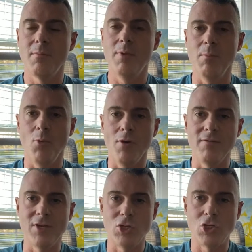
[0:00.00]
a bit
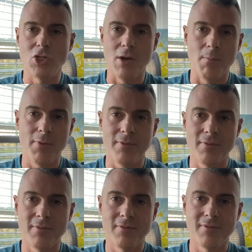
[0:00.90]
more of a jump
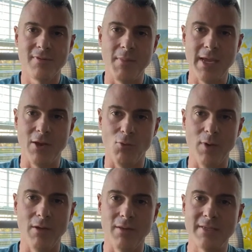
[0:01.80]
to make it
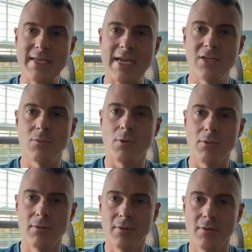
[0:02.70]
real and
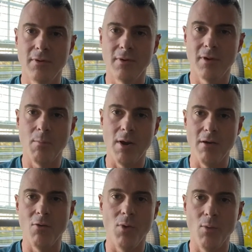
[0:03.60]
tangible
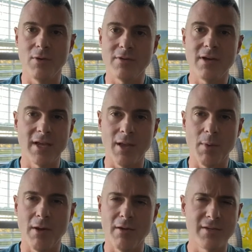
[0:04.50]
compared to what we're talking
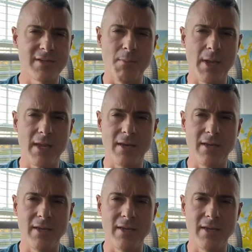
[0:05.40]
about here. Does that make